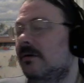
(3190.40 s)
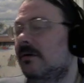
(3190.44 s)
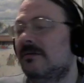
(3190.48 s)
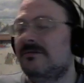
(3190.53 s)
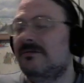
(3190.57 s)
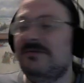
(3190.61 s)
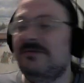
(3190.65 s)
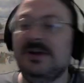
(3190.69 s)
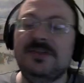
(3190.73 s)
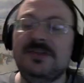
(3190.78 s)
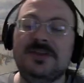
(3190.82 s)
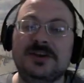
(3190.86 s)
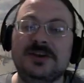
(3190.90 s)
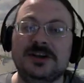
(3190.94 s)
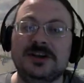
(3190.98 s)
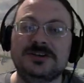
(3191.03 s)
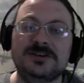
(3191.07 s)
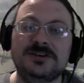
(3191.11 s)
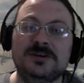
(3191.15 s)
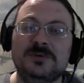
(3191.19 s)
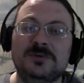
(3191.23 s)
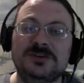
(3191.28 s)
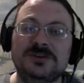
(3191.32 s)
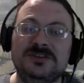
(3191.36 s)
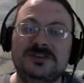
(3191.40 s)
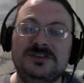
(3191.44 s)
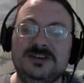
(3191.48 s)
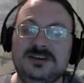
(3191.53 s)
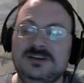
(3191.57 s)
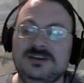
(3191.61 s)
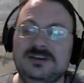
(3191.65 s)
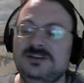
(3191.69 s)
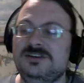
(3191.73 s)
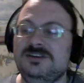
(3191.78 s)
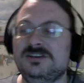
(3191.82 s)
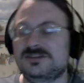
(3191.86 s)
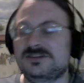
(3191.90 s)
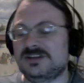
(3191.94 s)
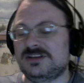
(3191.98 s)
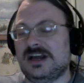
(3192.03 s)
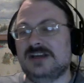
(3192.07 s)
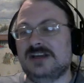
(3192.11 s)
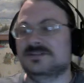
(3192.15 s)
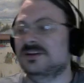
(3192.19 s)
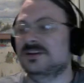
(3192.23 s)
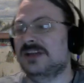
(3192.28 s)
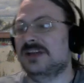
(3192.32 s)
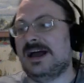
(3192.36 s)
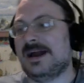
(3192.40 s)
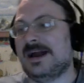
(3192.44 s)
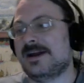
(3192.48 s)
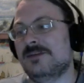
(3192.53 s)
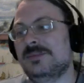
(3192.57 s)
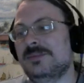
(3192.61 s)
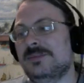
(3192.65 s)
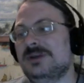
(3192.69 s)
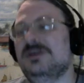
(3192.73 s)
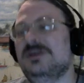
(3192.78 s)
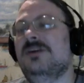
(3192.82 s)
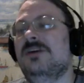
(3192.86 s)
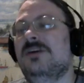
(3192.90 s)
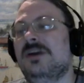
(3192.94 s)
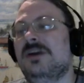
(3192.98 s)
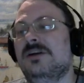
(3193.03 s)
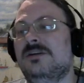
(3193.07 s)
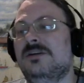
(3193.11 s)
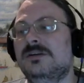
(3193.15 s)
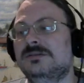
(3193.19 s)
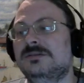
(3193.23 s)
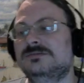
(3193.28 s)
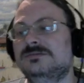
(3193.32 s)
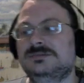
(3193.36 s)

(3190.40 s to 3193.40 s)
5th edition, which just has a lack of material.